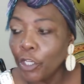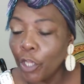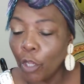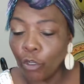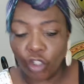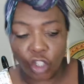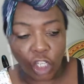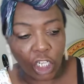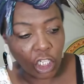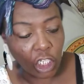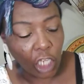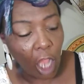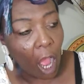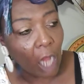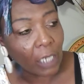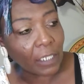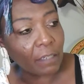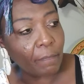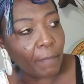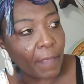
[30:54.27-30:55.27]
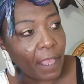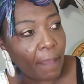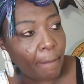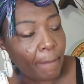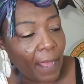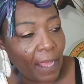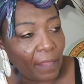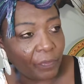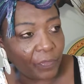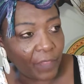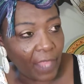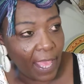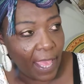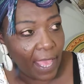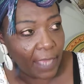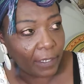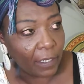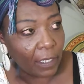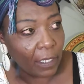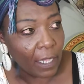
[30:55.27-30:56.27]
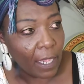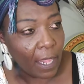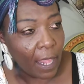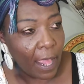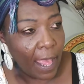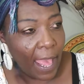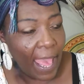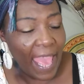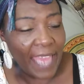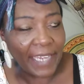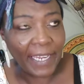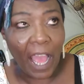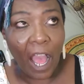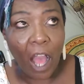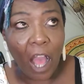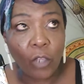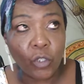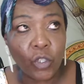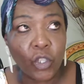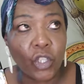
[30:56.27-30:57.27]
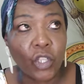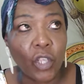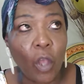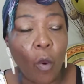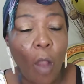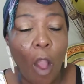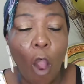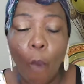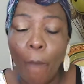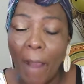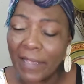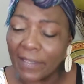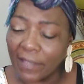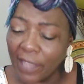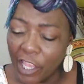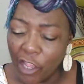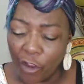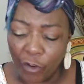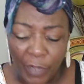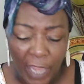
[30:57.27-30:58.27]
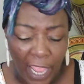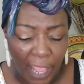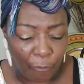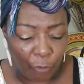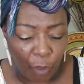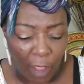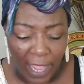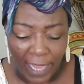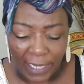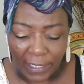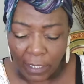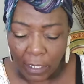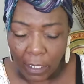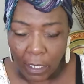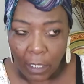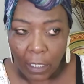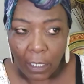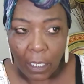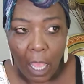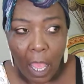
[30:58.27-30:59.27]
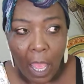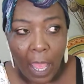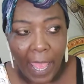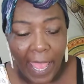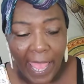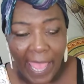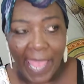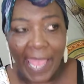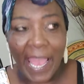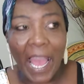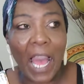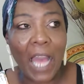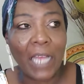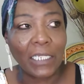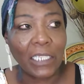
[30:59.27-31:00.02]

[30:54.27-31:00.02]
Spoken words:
She talked to me about that. And also, I hope I say your name right, AI